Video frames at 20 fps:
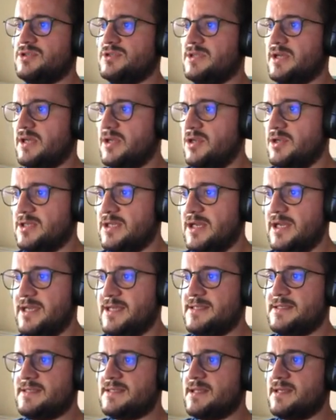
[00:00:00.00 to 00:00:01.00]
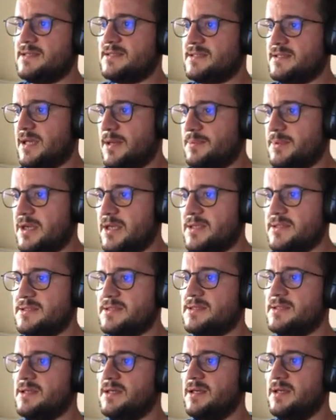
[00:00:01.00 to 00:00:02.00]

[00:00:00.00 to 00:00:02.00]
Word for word: security lists, subnets,